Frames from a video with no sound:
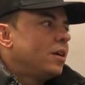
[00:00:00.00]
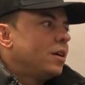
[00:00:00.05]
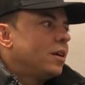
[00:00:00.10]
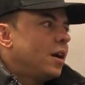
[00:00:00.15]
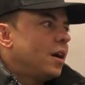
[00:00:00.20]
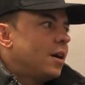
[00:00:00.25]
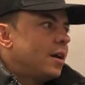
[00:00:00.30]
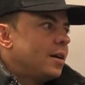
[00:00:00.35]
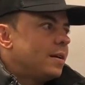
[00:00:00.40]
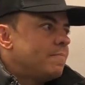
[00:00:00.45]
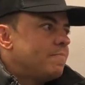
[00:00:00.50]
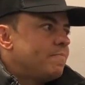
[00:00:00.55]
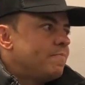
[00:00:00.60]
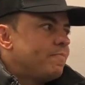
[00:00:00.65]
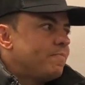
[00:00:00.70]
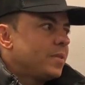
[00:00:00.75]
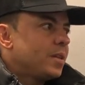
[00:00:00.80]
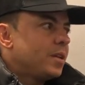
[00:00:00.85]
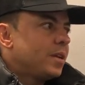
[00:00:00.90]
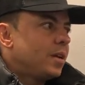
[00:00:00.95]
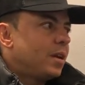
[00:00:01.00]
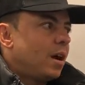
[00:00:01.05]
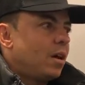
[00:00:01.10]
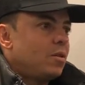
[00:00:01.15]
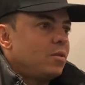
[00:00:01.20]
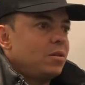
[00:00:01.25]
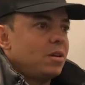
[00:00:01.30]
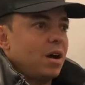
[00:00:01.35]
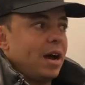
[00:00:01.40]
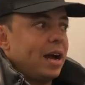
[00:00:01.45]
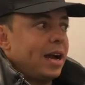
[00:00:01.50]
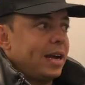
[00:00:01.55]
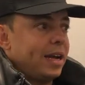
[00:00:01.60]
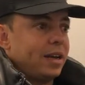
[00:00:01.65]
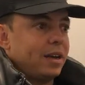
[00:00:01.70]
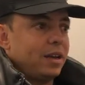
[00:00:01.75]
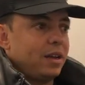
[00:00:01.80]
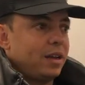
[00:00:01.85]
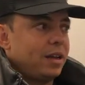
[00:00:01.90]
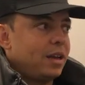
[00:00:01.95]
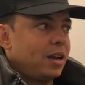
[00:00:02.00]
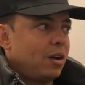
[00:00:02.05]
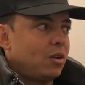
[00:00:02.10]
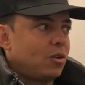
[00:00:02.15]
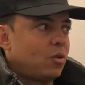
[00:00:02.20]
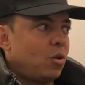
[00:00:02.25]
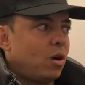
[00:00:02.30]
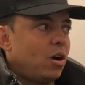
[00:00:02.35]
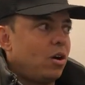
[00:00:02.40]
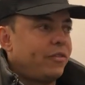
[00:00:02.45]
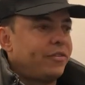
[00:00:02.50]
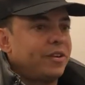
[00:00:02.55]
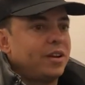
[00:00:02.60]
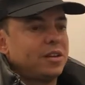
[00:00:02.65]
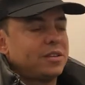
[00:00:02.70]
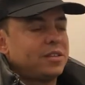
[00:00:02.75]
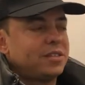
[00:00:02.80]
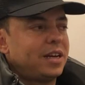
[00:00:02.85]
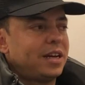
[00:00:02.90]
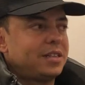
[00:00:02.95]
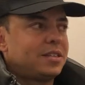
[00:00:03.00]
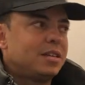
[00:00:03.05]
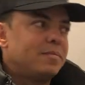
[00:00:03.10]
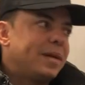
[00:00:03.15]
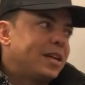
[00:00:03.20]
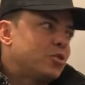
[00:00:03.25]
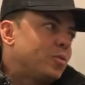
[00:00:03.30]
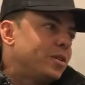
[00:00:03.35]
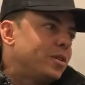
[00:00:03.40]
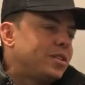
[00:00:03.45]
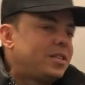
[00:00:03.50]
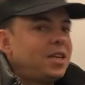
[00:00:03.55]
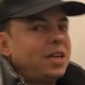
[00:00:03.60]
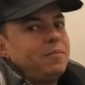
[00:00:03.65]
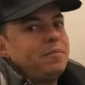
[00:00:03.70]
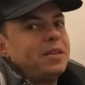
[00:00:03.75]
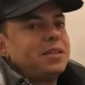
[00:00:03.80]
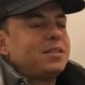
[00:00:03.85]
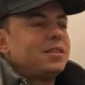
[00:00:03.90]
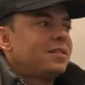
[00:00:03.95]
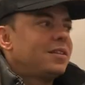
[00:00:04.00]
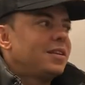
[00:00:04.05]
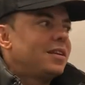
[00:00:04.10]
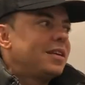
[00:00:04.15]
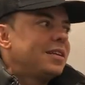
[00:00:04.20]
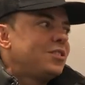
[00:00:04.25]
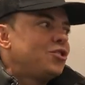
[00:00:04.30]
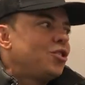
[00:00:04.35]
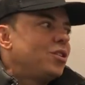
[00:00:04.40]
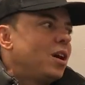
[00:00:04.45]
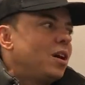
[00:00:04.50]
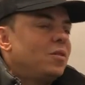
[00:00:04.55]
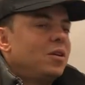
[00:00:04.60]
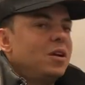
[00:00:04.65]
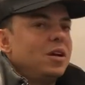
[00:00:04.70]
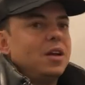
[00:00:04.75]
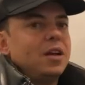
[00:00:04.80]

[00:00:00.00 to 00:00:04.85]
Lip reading: You know, quite often I'll say to the management team, listen to this, you know,